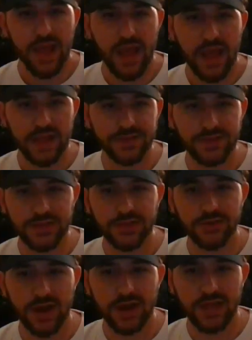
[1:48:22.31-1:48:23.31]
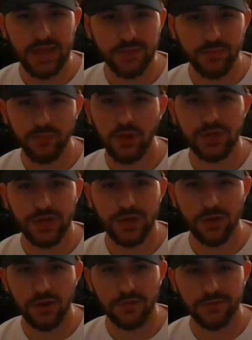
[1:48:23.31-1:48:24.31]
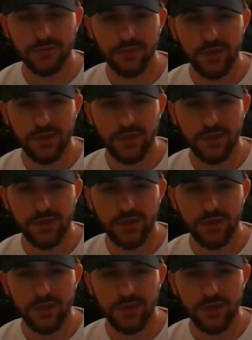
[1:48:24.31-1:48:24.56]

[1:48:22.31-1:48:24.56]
and Caesar kind of keeps brushing it off.